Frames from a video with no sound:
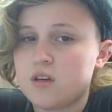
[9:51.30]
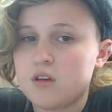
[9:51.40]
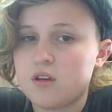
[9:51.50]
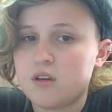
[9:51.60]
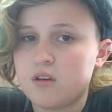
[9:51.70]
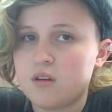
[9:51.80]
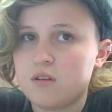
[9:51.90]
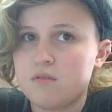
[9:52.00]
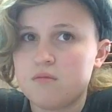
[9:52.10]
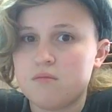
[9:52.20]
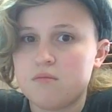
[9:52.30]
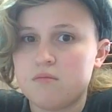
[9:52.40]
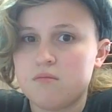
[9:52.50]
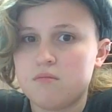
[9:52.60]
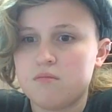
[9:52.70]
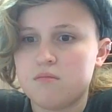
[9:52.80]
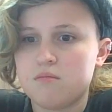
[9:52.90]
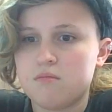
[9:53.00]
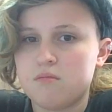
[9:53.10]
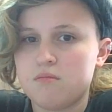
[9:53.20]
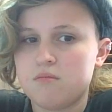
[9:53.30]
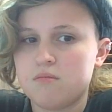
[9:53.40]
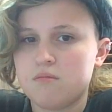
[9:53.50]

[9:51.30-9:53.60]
Nobody speaks.